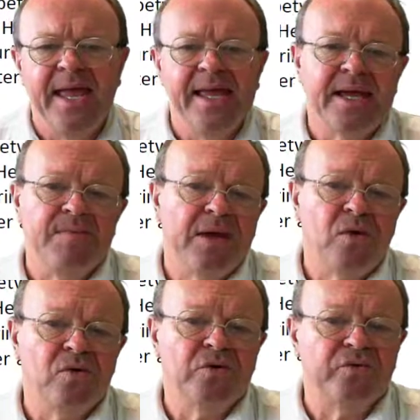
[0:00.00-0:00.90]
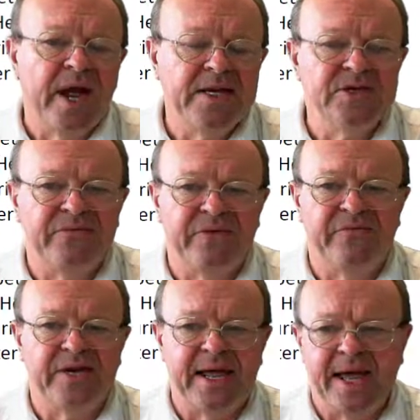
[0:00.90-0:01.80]
It can be called a range of
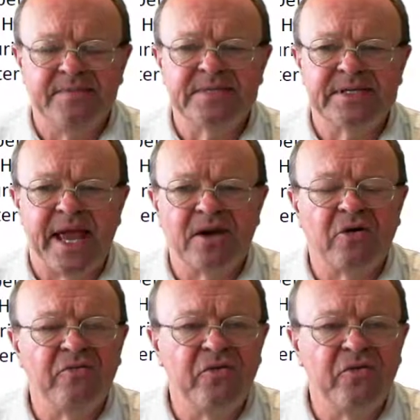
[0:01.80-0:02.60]
different names, and on